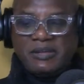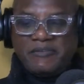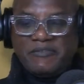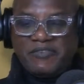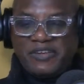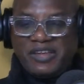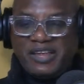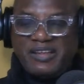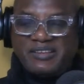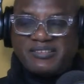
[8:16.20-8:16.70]
if
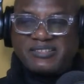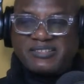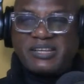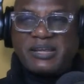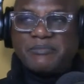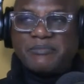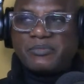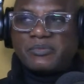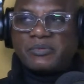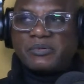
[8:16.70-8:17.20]
you ask
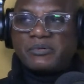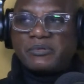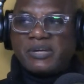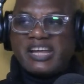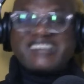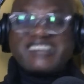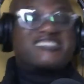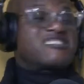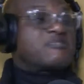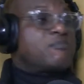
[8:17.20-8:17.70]
them to
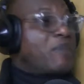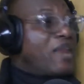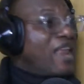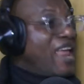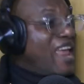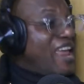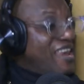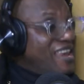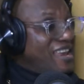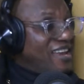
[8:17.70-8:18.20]

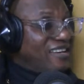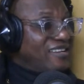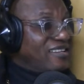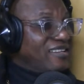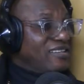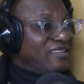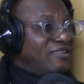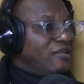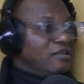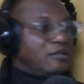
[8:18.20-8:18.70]
explain it,
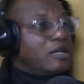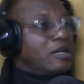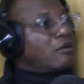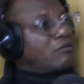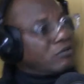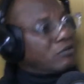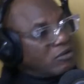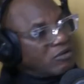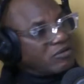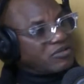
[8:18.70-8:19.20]
they
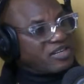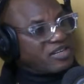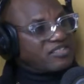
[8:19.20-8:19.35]
could not